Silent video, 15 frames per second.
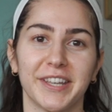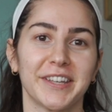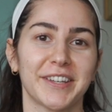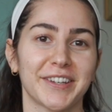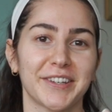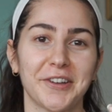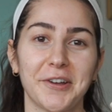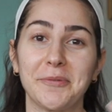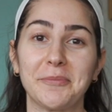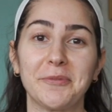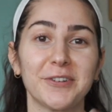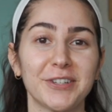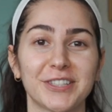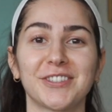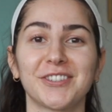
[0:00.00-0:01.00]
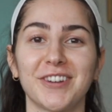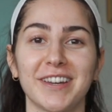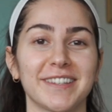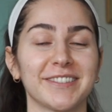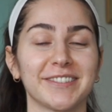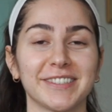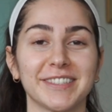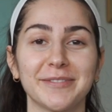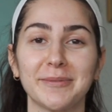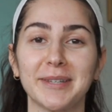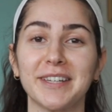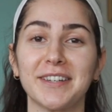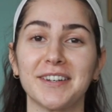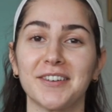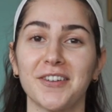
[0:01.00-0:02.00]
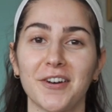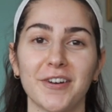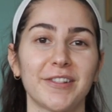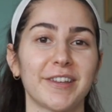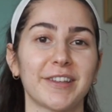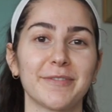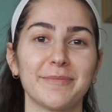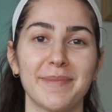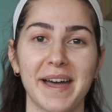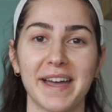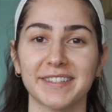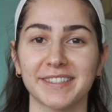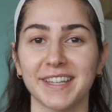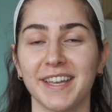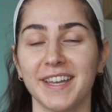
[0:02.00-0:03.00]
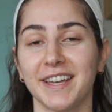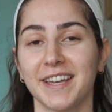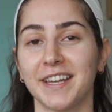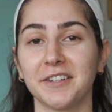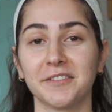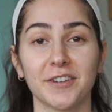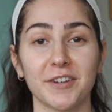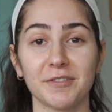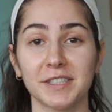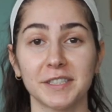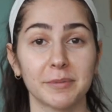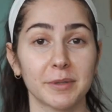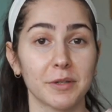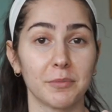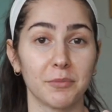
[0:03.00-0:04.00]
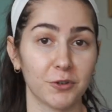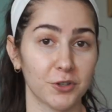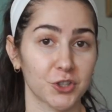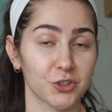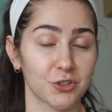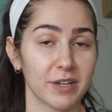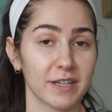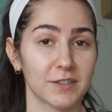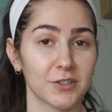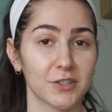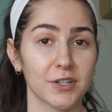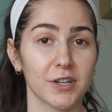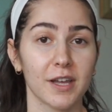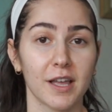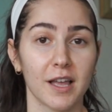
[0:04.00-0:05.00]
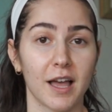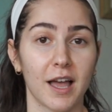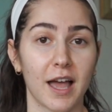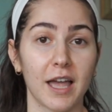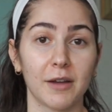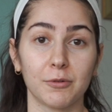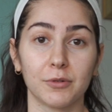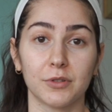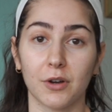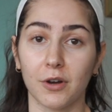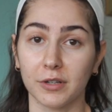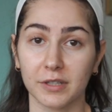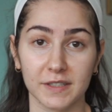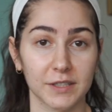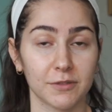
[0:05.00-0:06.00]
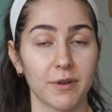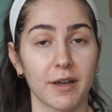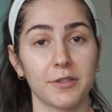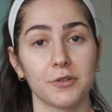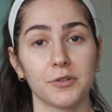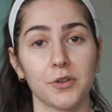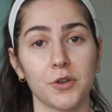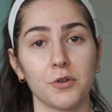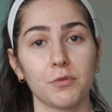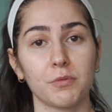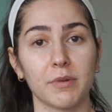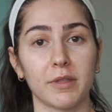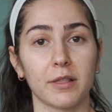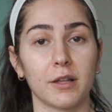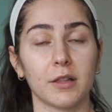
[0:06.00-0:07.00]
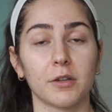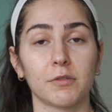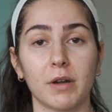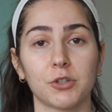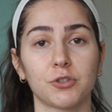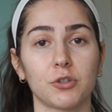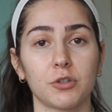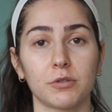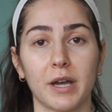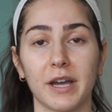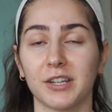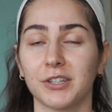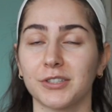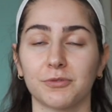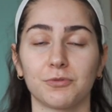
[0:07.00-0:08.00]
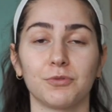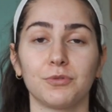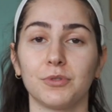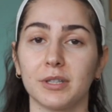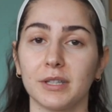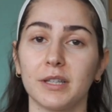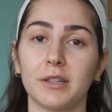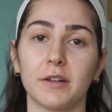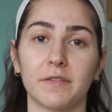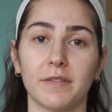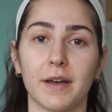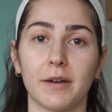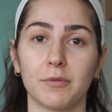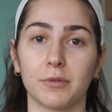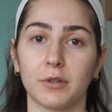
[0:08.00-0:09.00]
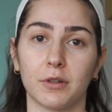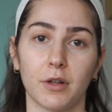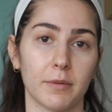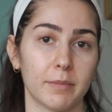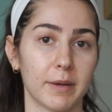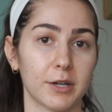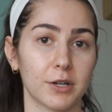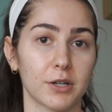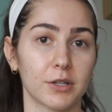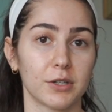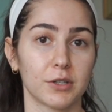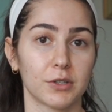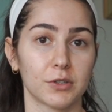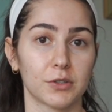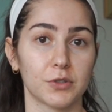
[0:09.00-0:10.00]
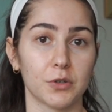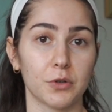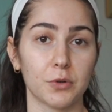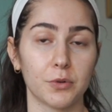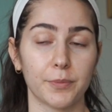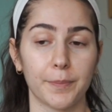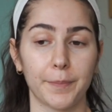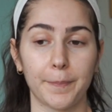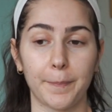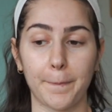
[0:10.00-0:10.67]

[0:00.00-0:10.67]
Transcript: like a moisturizer to me, not like a mask. And if I was to pick a moisturizer, I would honestly rather go with Lala Retro. I just really love that one a lot better. So